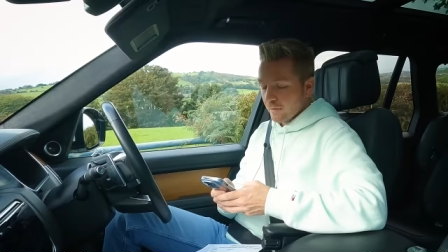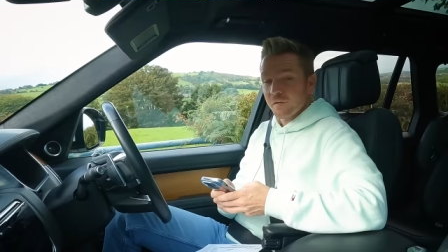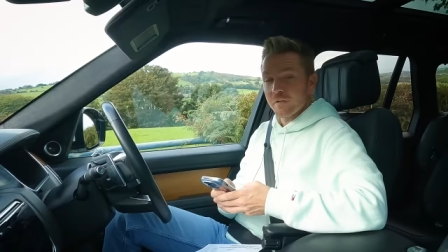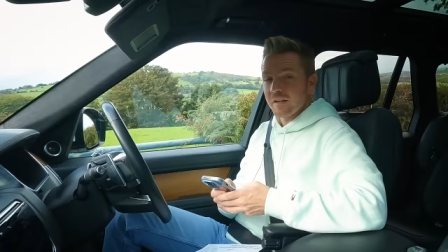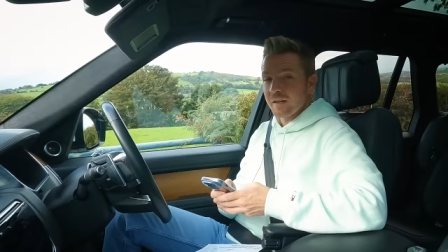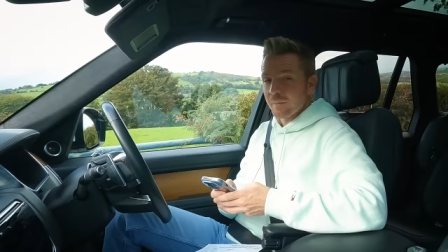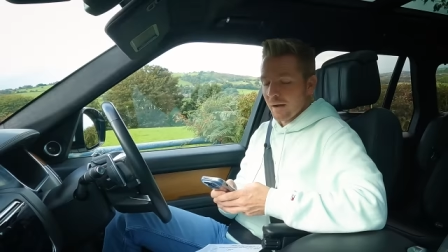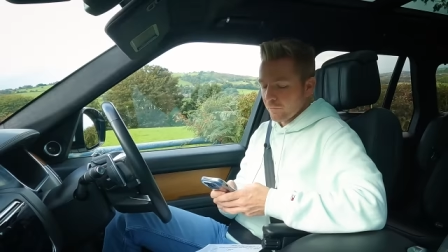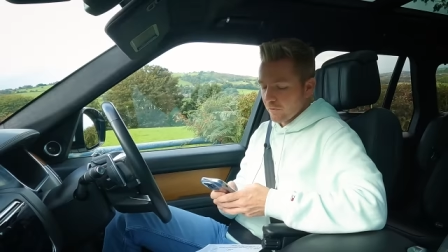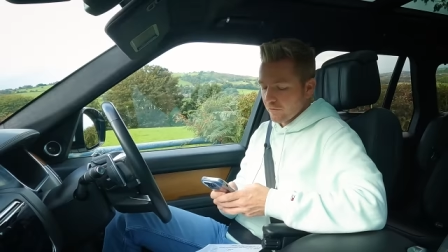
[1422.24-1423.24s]

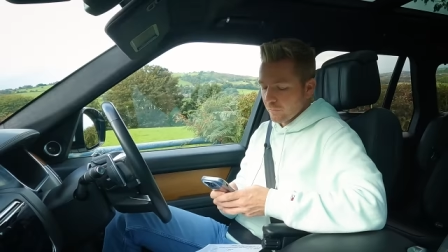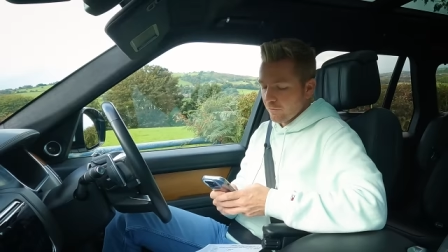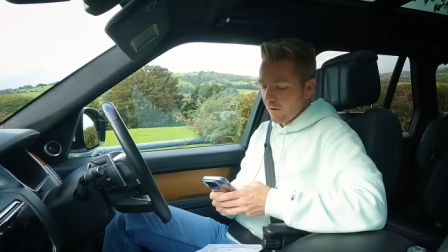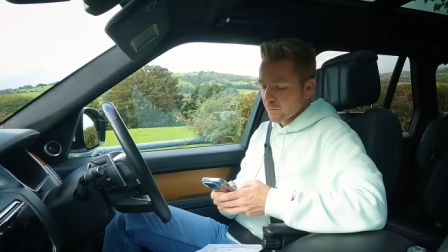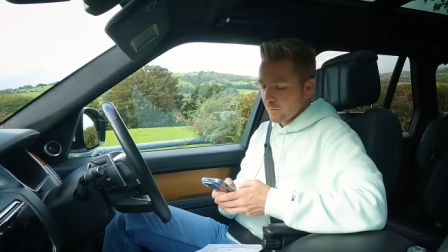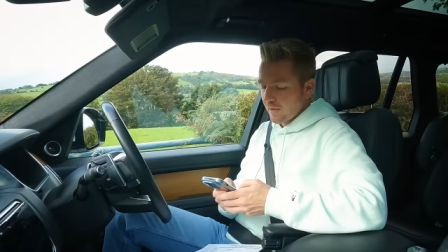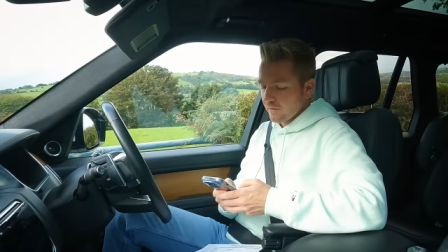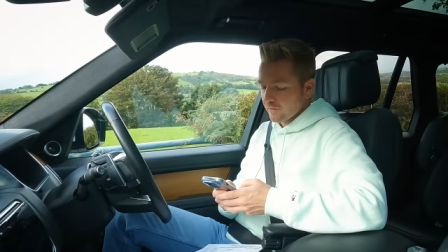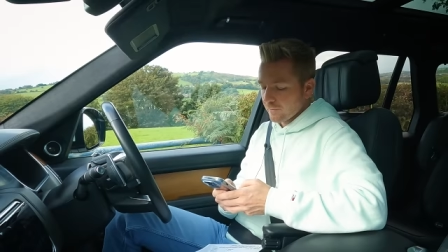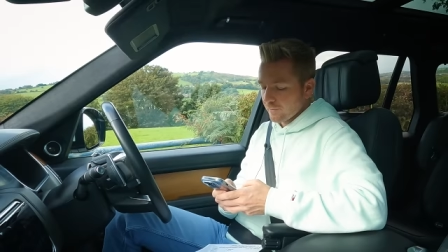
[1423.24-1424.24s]
£15 on some new reg
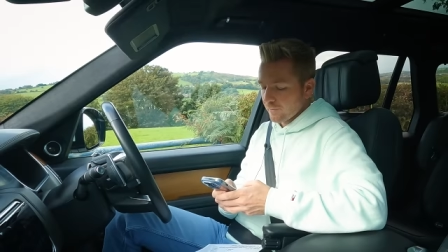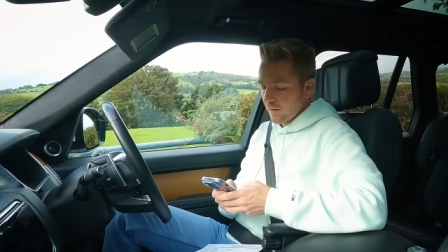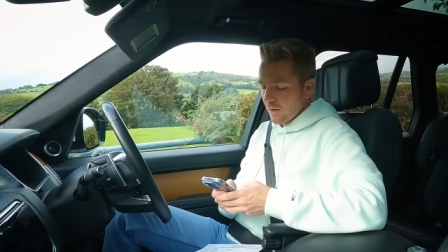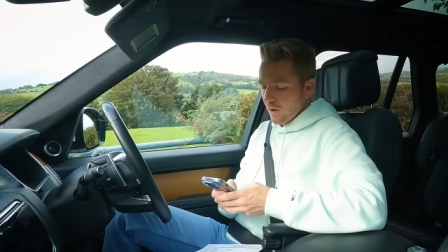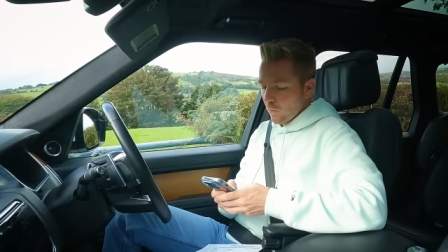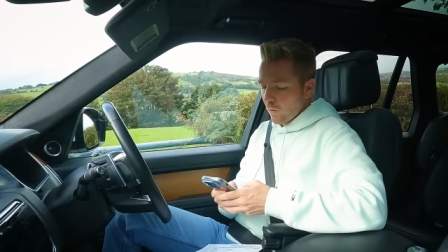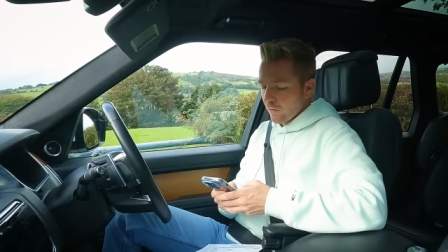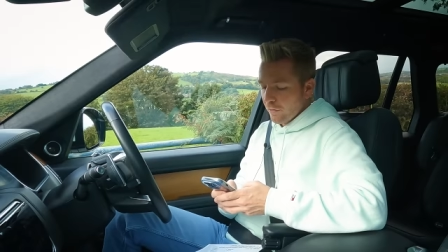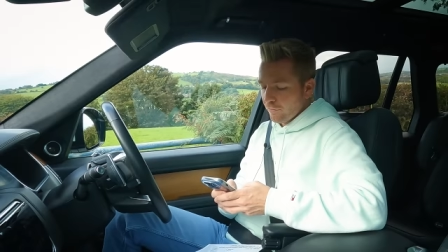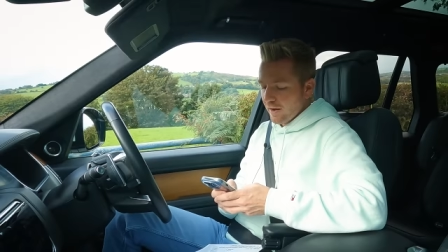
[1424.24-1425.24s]
plates,
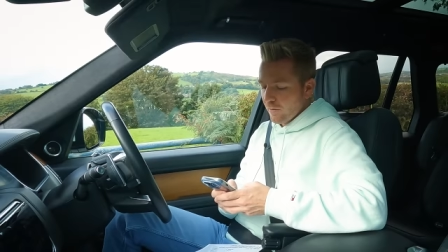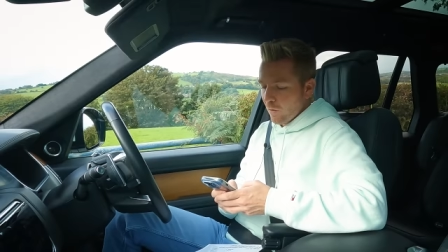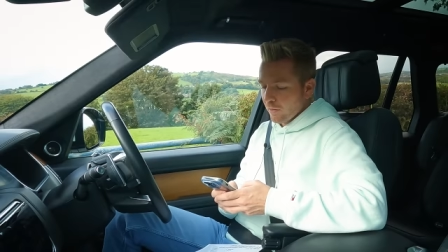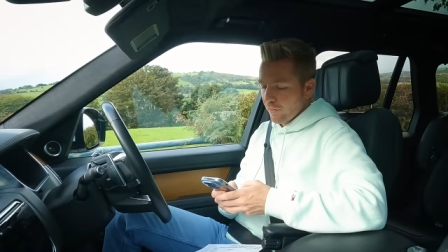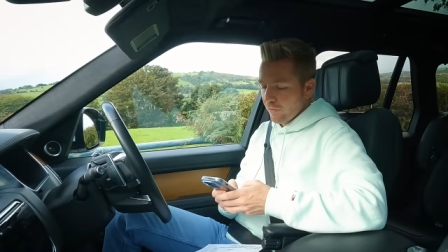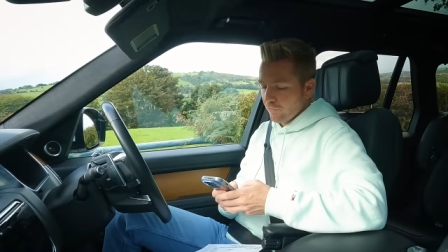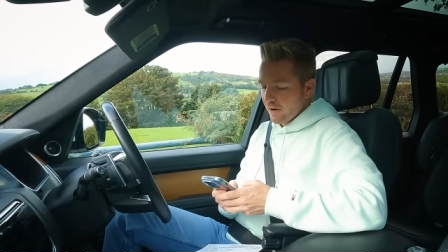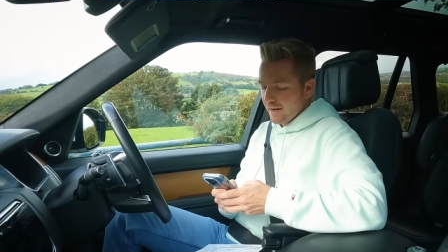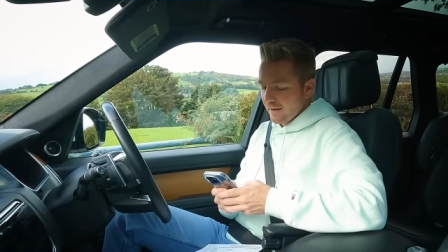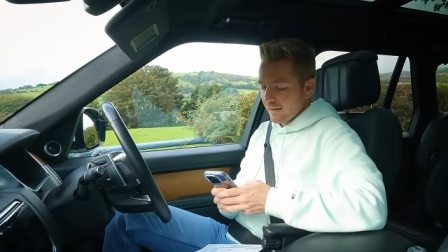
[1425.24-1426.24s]

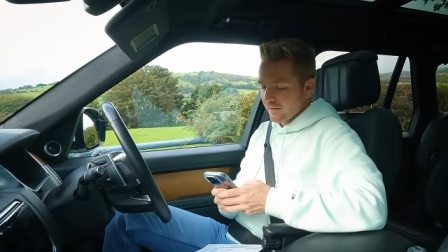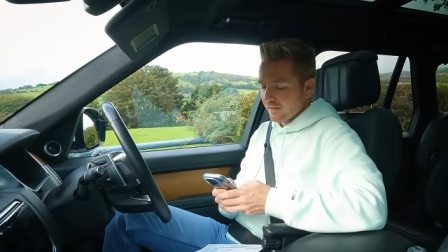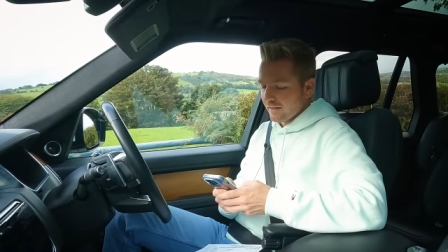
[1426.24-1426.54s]
1313 and